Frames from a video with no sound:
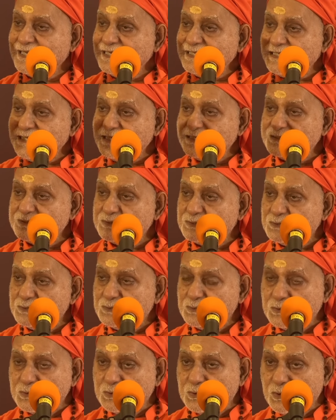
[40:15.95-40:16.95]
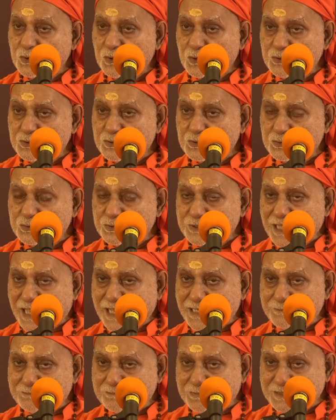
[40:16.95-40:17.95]
It is to go to
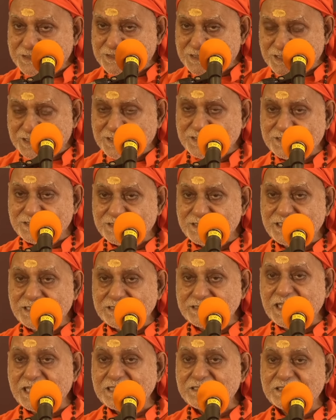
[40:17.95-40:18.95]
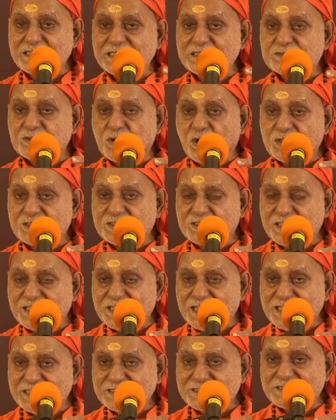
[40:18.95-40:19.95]
that presence that these
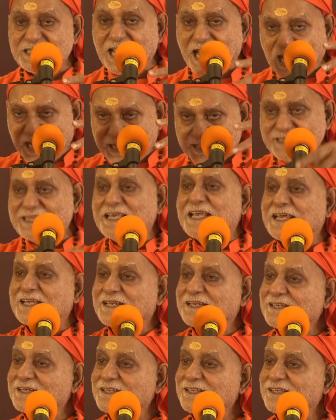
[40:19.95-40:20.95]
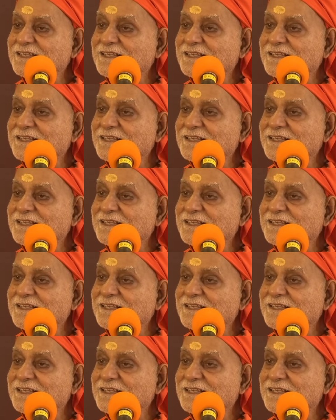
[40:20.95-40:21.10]
alternates are there.